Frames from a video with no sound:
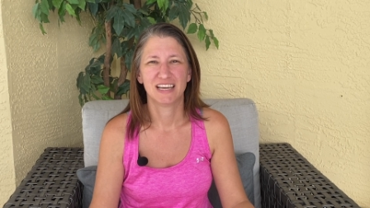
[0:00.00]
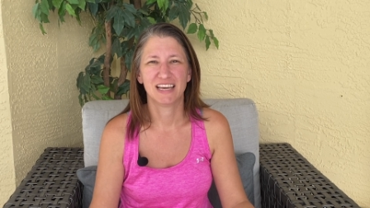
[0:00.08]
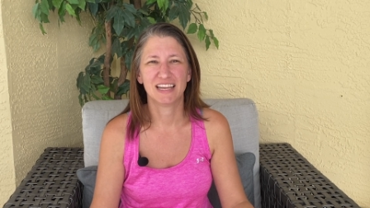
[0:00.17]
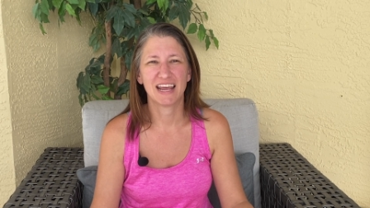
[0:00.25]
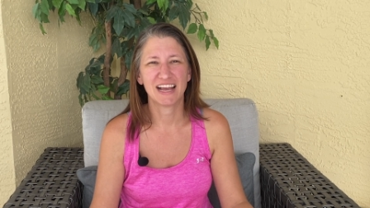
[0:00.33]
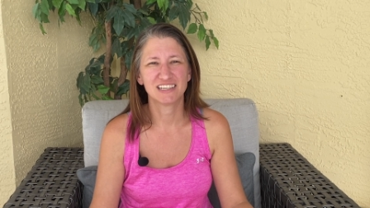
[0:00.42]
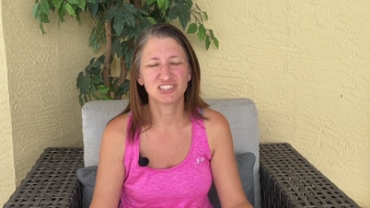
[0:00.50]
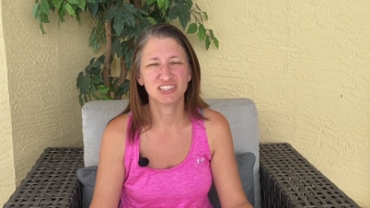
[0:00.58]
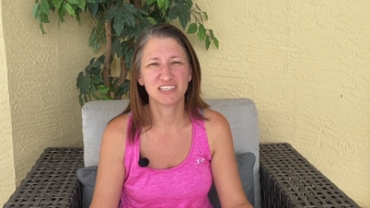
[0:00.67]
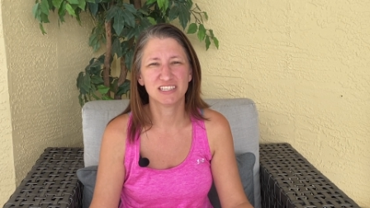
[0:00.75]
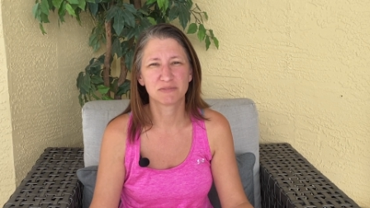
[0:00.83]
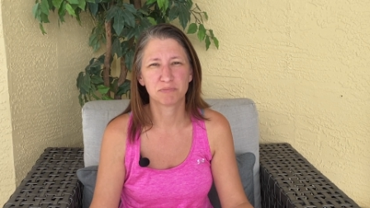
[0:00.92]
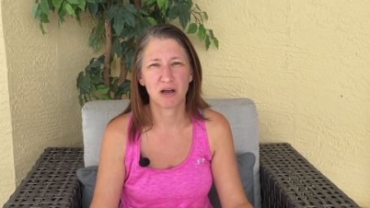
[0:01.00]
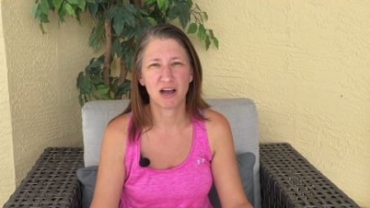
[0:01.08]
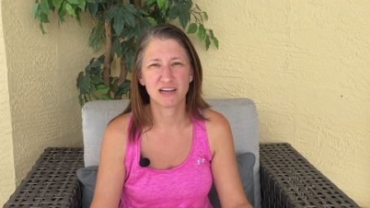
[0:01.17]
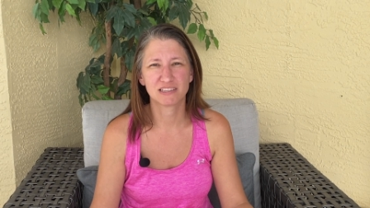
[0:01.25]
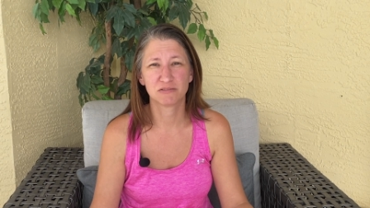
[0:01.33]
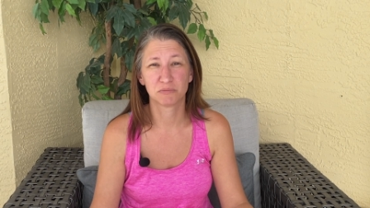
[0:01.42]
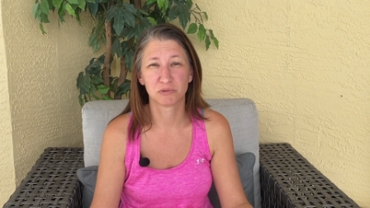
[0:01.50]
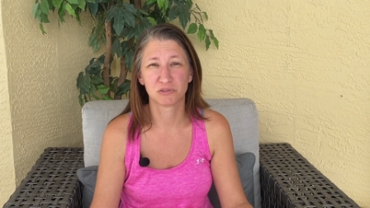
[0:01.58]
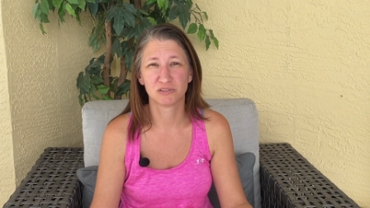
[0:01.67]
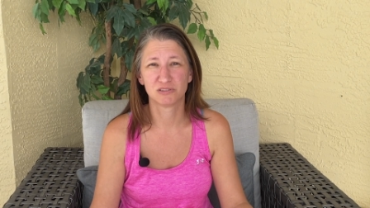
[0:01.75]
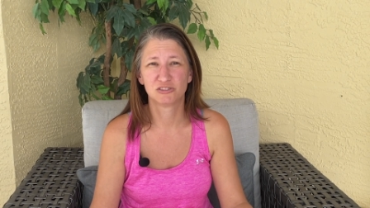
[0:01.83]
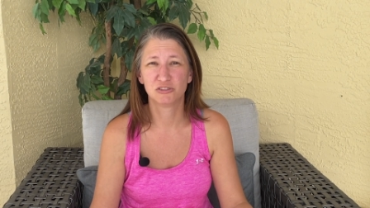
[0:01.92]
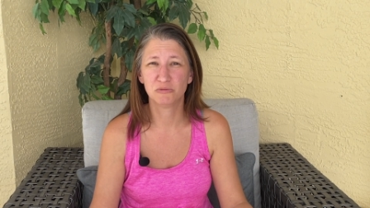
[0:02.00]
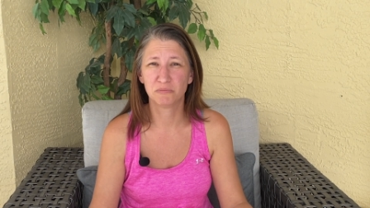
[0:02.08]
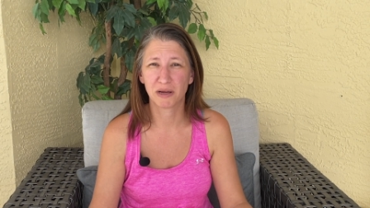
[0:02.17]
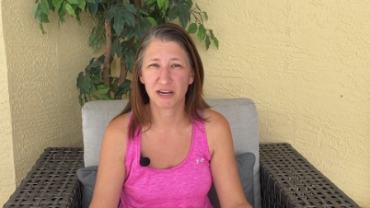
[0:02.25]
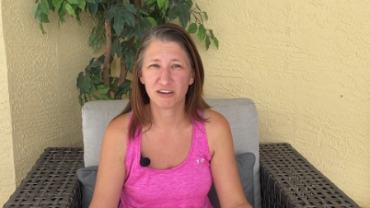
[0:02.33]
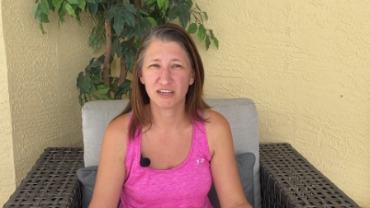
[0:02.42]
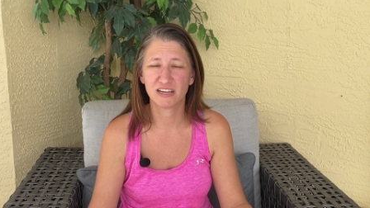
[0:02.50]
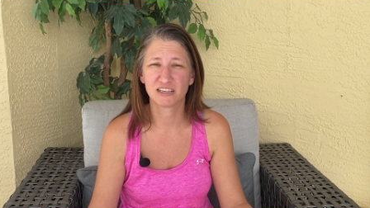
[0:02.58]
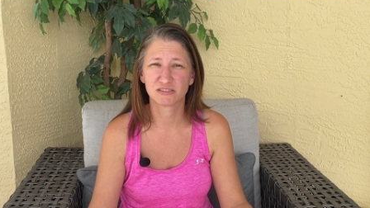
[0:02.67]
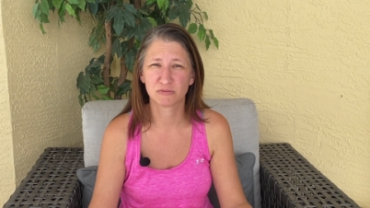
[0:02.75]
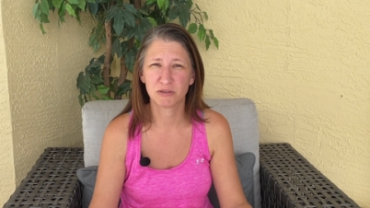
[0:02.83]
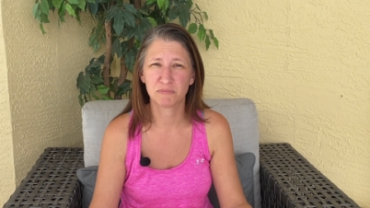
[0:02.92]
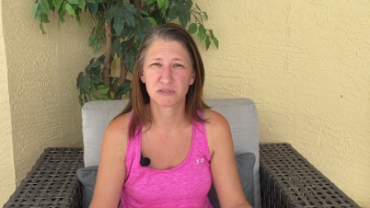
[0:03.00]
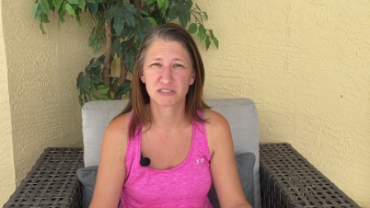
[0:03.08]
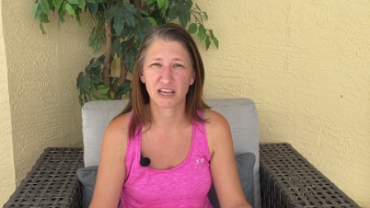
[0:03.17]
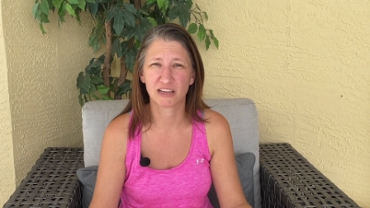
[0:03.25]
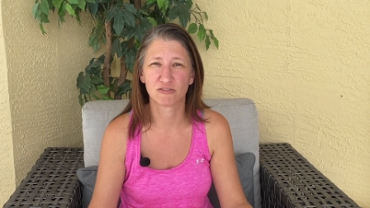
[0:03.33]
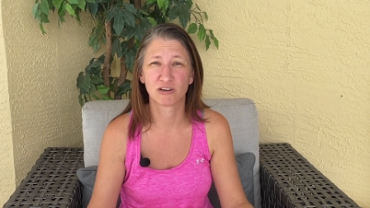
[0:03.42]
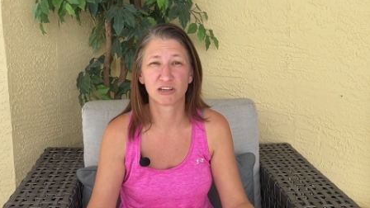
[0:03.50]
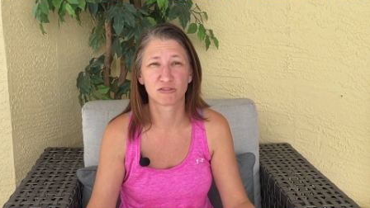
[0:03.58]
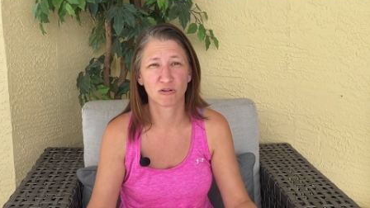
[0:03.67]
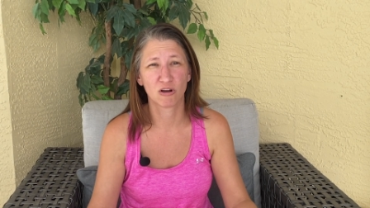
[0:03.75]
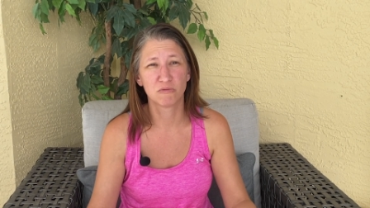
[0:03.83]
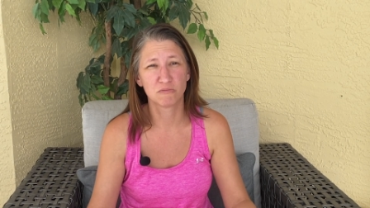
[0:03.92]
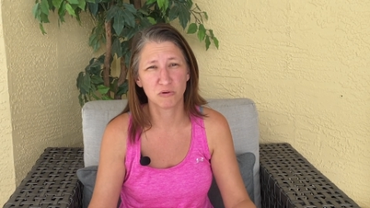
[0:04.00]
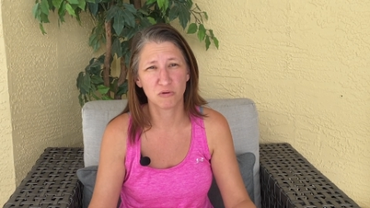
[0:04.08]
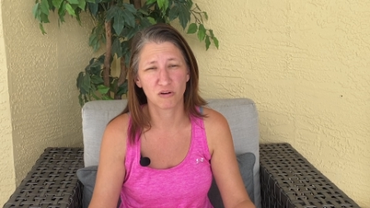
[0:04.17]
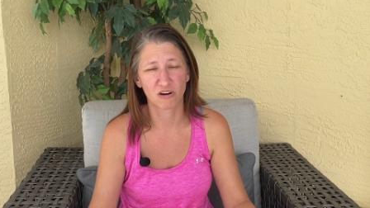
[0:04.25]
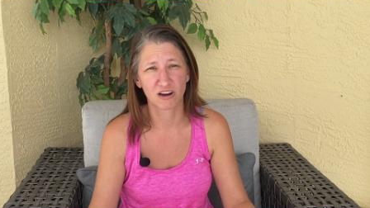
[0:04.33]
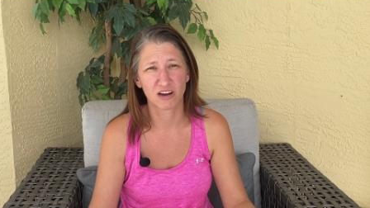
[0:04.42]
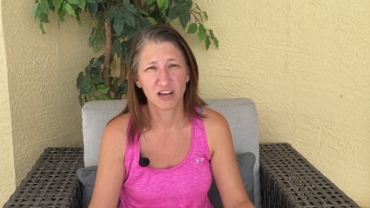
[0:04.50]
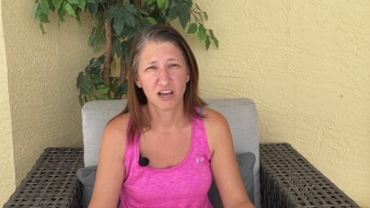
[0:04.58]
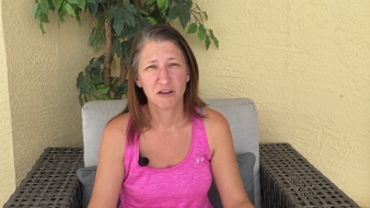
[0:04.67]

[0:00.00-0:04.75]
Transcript: It actually is possible to bury a sweet potato and grow more,